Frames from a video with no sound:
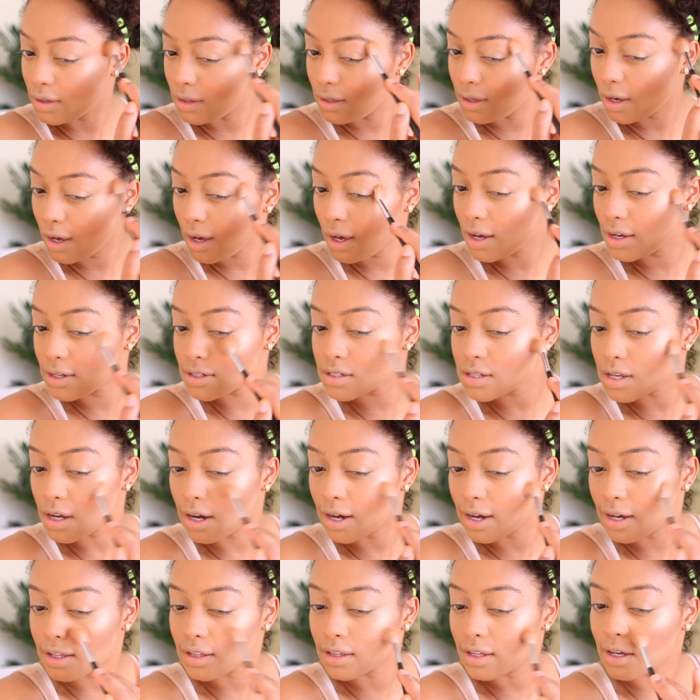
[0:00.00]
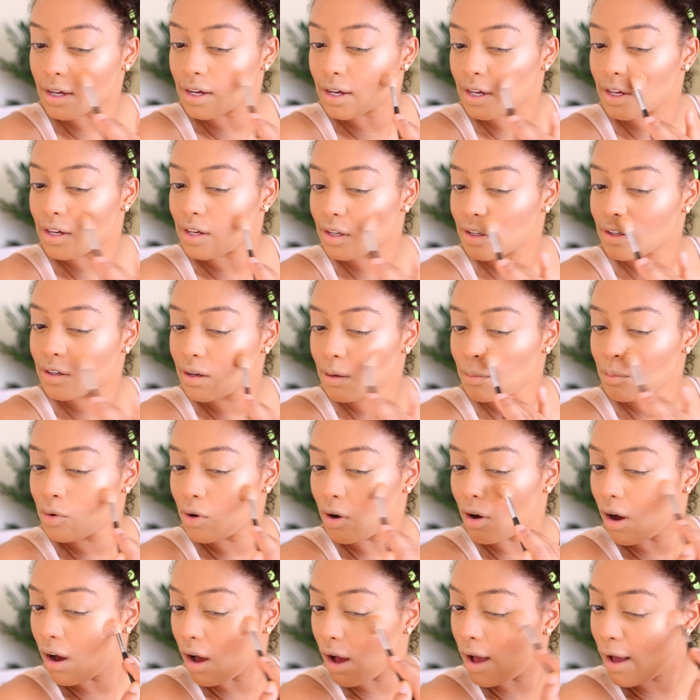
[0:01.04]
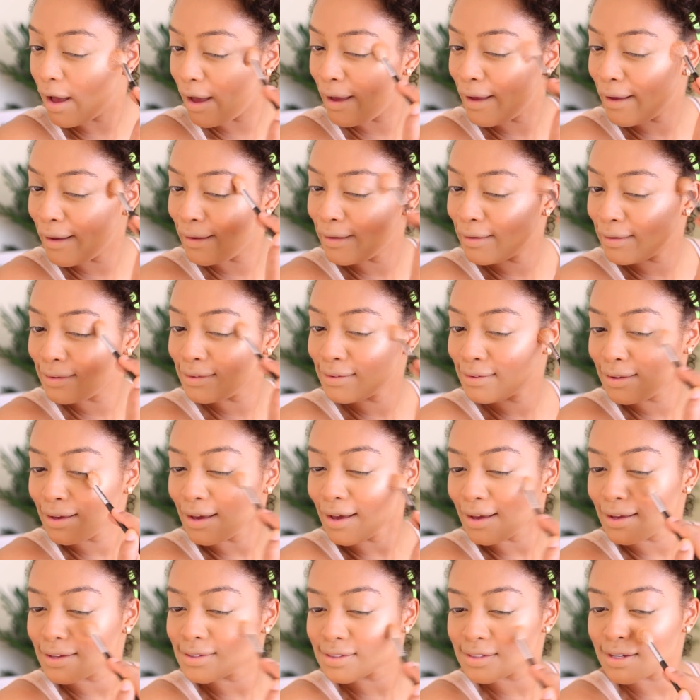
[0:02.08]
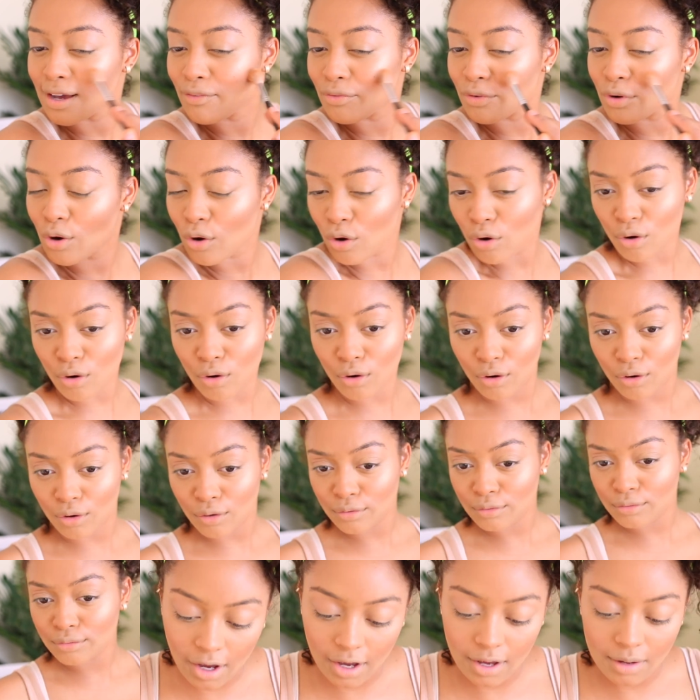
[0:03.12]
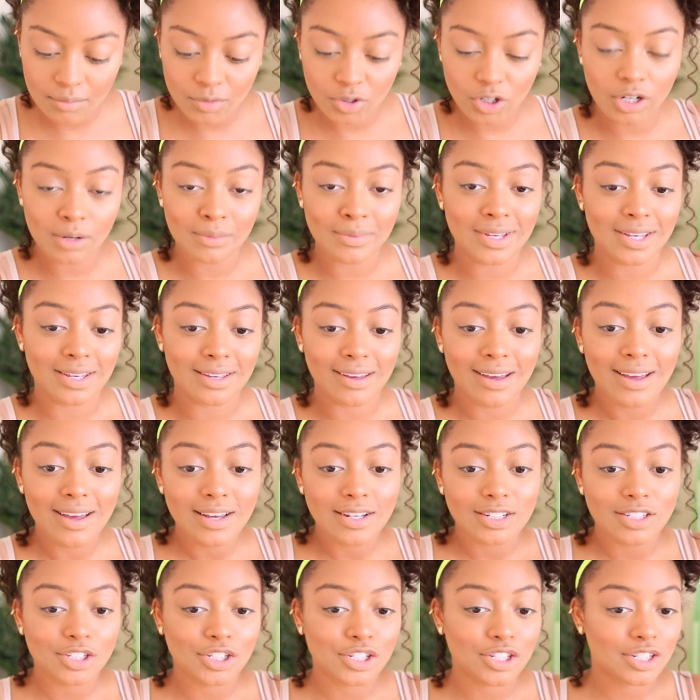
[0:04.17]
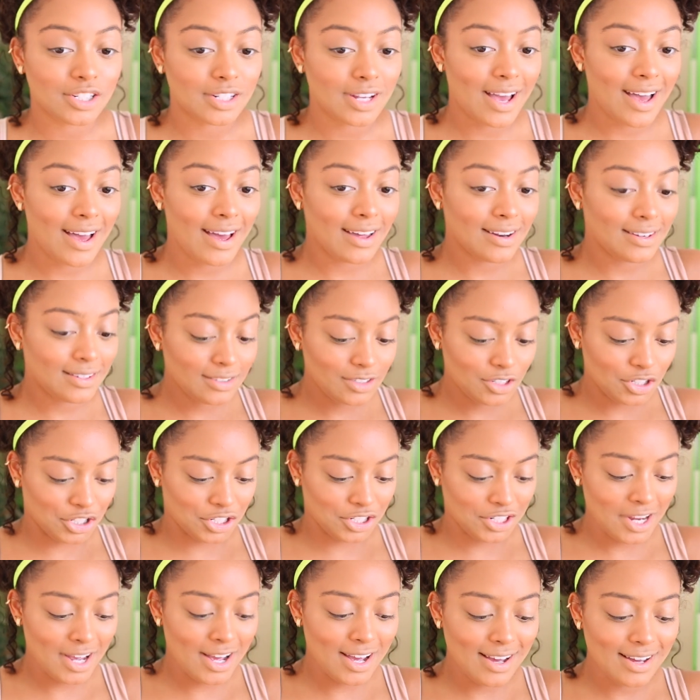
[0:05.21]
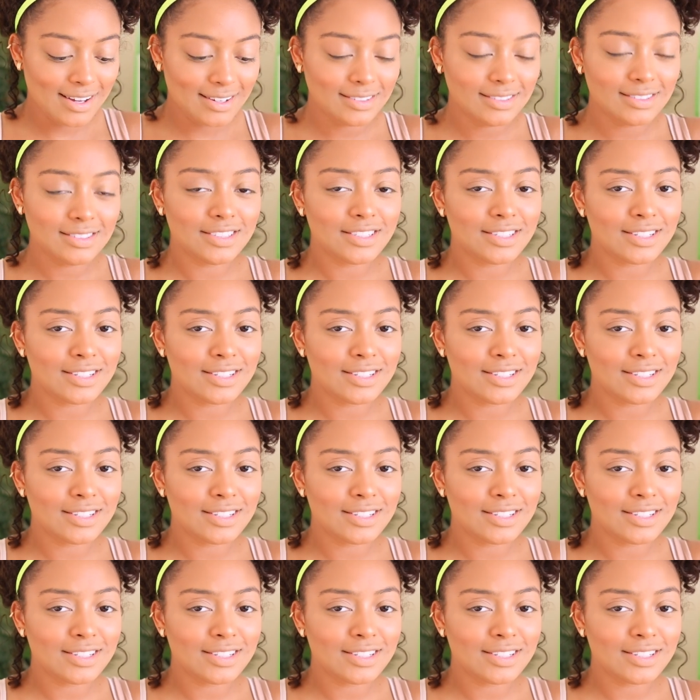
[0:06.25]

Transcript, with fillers: Yes, highlight. Come on. Yes, cover girl. I'm gonna be shining, shining,